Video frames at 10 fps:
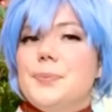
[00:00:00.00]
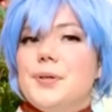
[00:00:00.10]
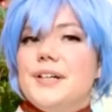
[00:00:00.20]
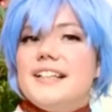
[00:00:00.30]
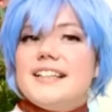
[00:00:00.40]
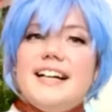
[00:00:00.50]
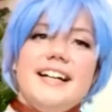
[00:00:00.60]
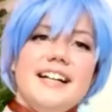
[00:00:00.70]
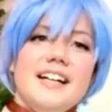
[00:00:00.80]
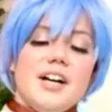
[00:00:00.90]
put
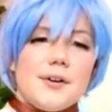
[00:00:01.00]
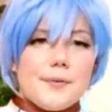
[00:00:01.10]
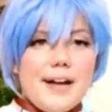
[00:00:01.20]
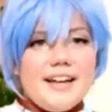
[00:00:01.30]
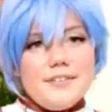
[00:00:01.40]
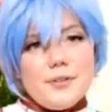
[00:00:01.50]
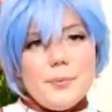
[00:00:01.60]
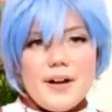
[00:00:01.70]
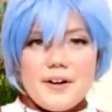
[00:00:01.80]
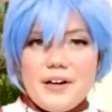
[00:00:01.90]
a red
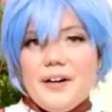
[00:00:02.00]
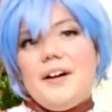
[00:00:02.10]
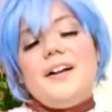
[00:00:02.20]
sweater